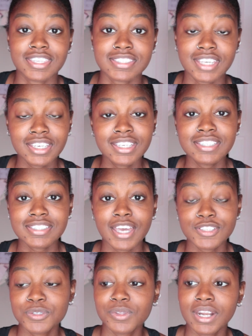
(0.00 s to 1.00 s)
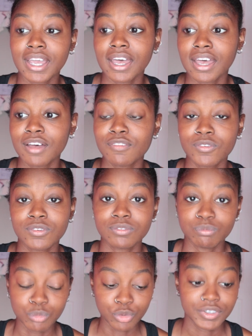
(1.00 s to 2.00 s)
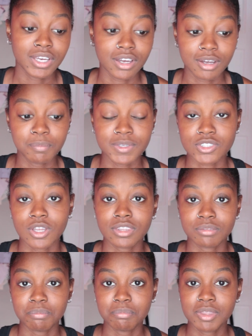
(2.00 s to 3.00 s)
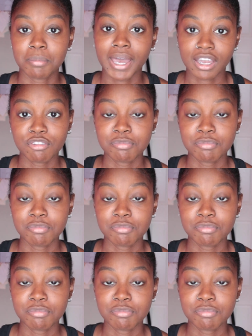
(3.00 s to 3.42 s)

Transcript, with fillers: the second tattoo that I have moving up is on the back